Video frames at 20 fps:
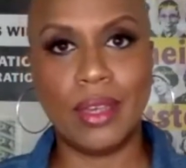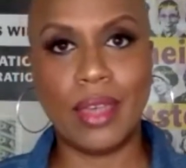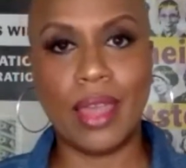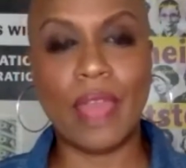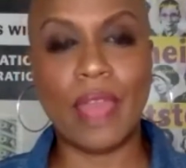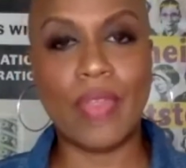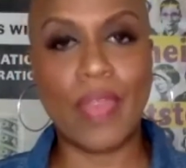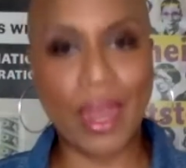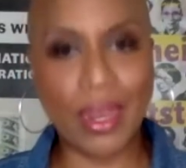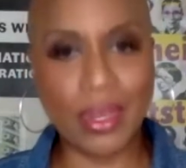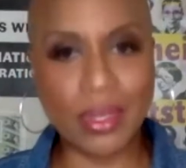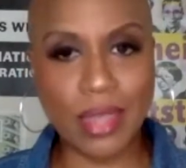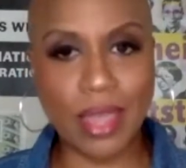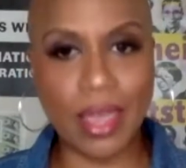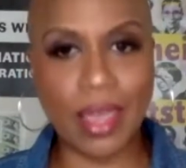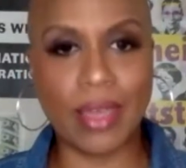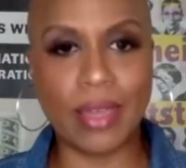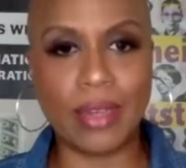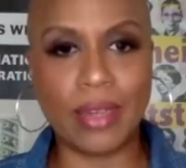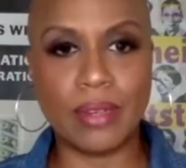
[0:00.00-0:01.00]
and that is
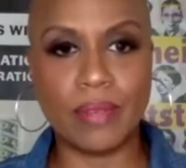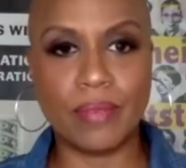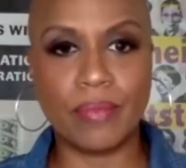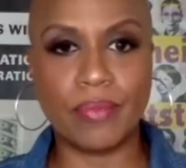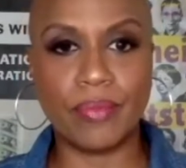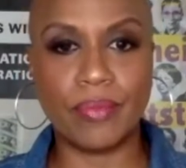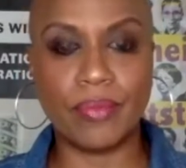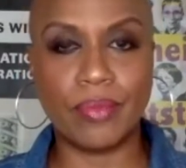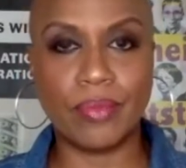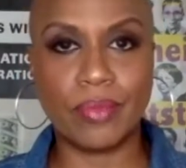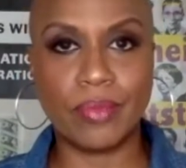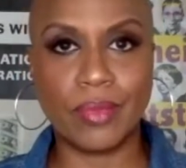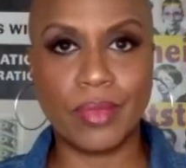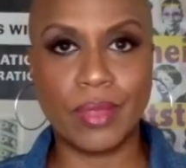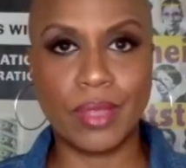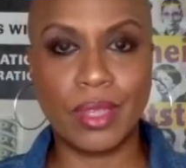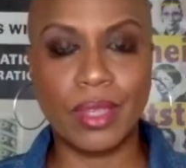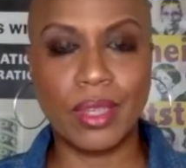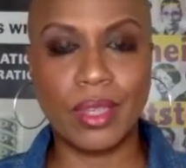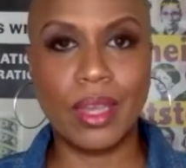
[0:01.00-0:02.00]
hate.
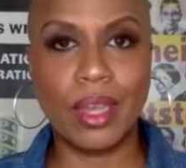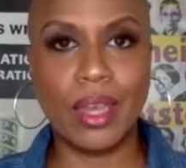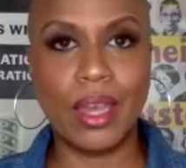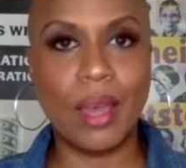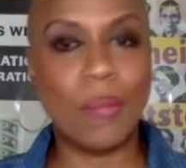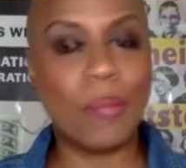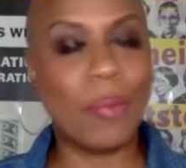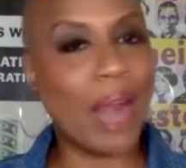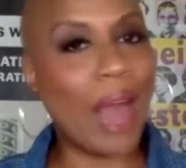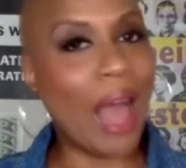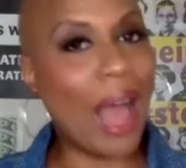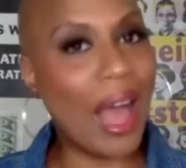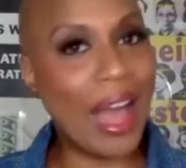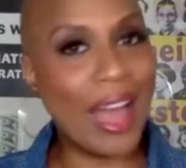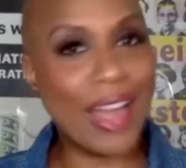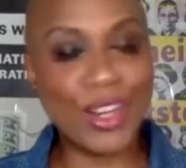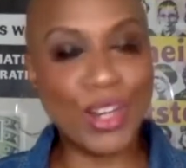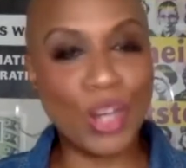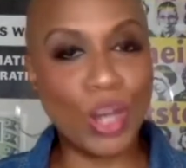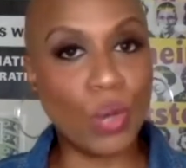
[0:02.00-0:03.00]
But
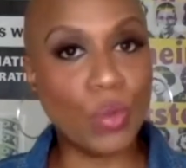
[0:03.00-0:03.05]
I know